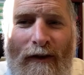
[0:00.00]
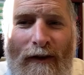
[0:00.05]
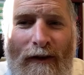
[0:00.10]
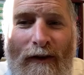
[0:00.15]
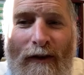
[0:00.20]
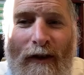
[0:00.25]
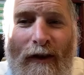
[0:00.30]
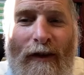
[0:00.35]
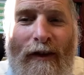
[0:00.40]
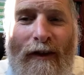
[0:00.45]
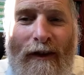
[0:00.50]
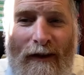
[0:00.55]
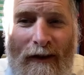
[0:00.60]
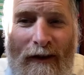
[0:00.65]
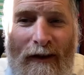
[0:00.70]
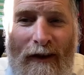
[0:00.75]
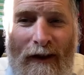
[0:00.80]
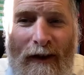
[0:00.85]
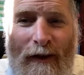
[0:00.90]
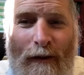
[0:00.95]
nothing,
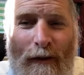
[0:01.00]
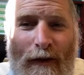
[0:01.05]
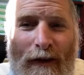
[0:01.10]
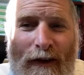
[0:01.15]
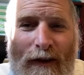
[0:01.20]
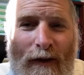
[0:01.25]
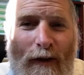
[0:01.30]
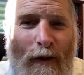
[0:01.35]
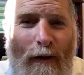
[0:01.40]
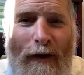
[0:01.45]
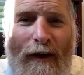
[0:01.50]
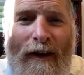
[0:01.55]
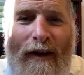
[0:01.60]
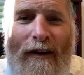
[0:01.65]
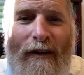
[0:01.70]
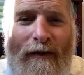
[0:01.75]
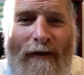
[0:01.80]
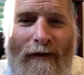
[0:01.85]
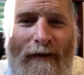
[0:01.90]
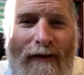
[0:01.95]
literally no way
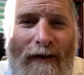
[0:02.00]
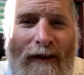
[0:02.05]
out.